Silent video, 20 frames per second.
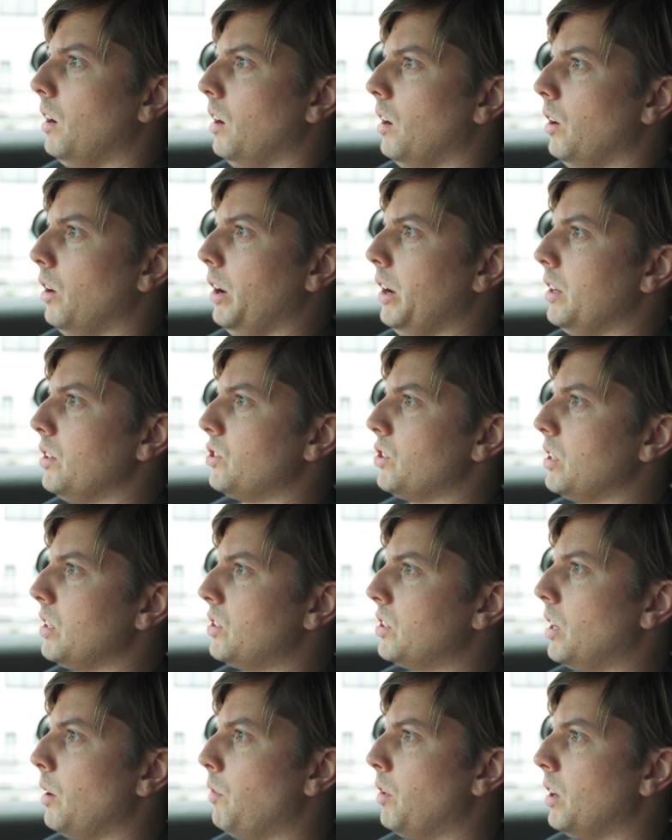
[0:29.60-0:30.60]
All right, so
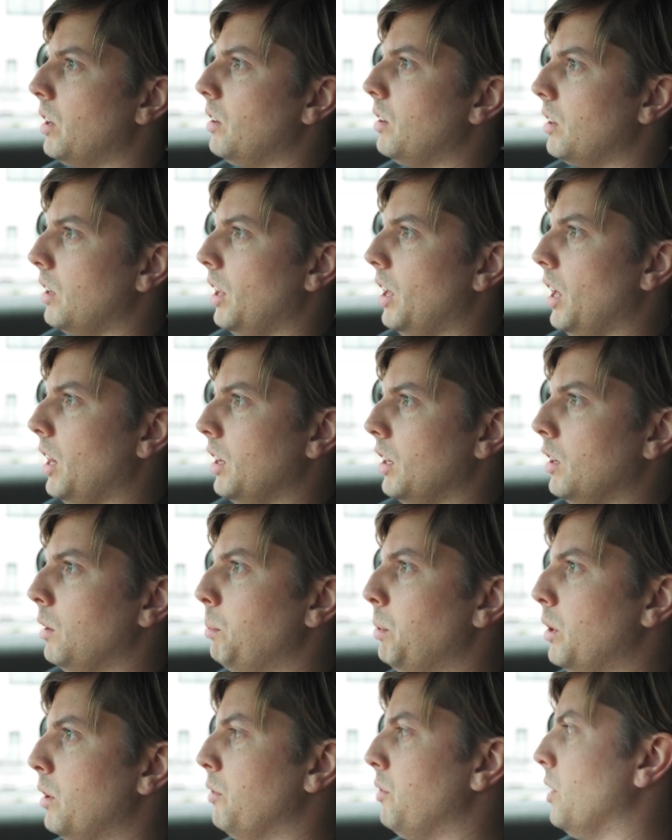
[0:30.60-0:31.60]
let's give it a little
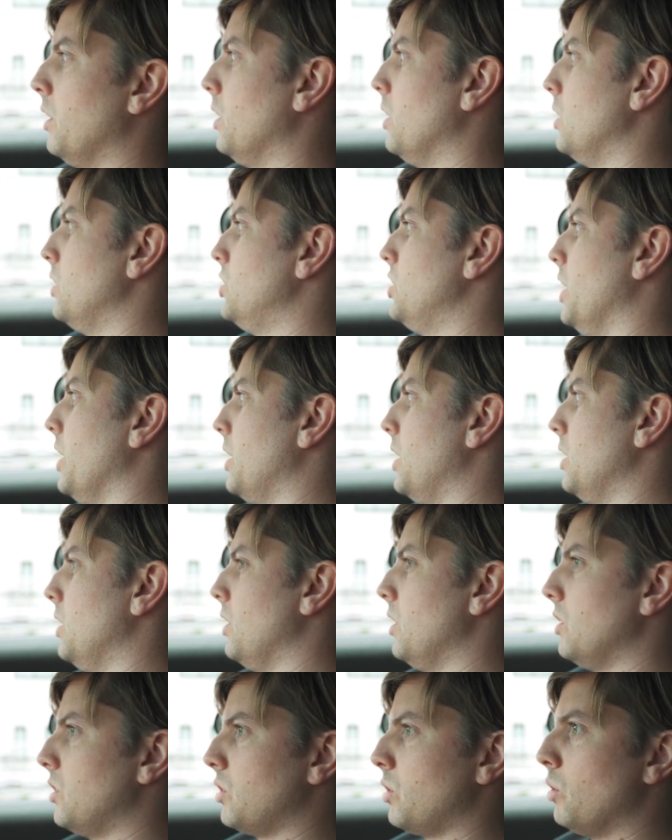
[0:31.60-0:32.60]
bit of a check in
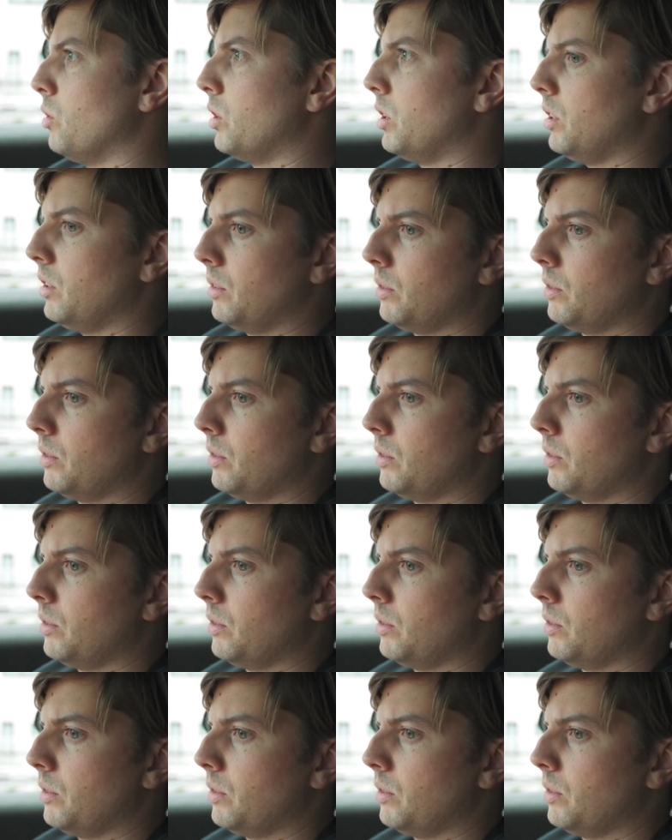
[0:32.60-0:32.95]
this corner.